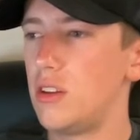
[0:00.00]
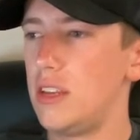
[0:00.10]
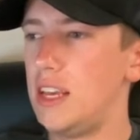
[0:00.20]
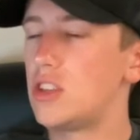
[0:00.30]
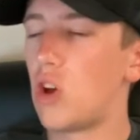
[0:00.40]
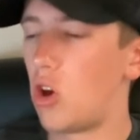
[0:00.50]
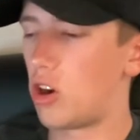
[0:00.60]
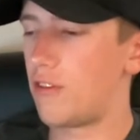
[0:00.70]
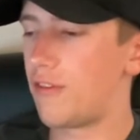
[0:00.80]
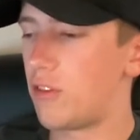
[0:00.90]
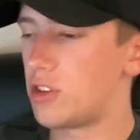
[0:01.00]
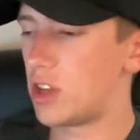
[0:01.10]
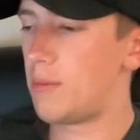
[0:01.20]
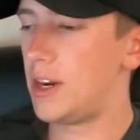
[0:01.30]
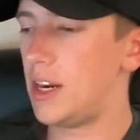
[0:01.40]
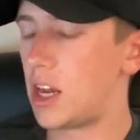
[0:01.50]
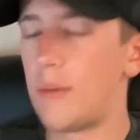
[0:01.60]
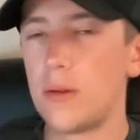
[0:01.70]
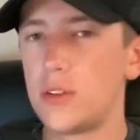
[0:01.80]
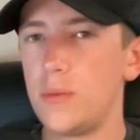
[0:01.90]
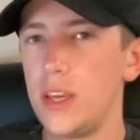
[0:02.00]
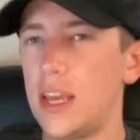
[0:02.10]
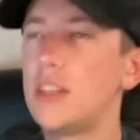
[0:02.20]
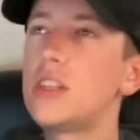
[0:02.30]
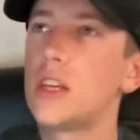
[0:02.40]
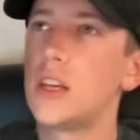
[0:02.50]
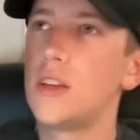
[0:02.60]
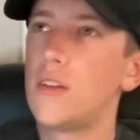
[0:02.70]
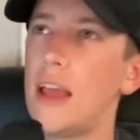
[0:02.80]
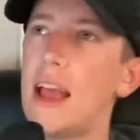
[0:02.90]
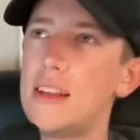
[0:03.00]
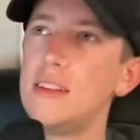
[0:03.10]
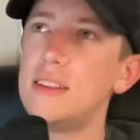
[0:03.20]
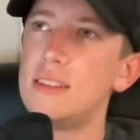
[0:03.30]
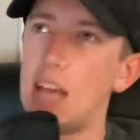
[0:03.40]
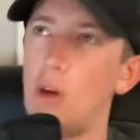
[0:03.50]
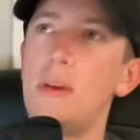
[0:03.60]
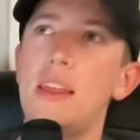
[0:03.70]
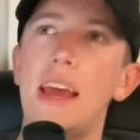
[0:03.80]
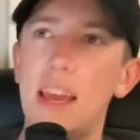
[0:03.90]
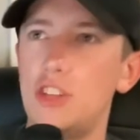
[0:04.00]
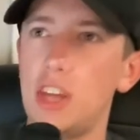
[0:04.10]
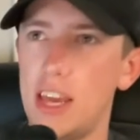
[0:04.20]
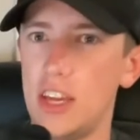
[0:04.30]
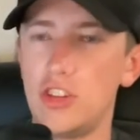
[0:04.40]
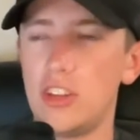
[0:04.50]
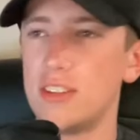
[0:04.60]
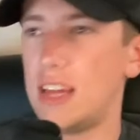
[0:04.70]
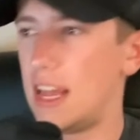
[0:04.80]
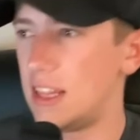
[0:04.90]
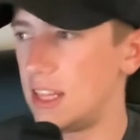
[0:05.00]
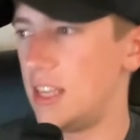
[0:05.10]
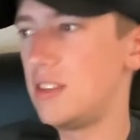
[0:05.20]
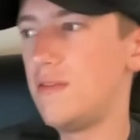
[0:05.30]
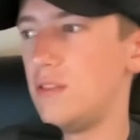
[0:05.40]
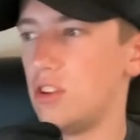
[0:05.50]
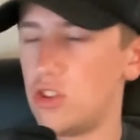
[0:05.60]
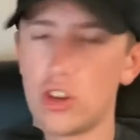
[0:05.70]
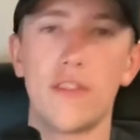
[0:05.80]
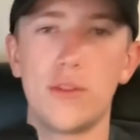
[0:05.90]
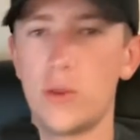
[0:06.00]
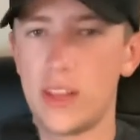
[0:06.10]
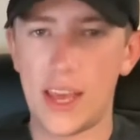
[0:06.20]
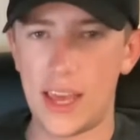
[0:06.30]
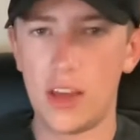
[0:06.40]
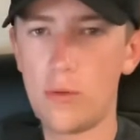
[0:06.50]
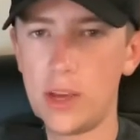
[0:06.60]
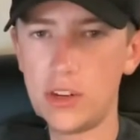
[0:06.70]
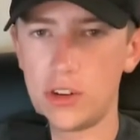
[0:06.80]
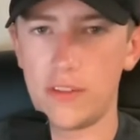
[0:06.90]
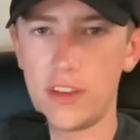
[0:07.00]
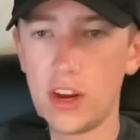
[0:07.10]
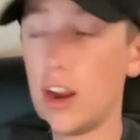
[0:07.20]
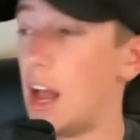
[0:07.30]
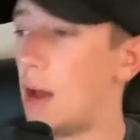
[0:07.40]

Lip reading: It's hard for somebody to come up to me and tell me that AJ Hinch doesn't at least deserve to win the AL Manager of the Year.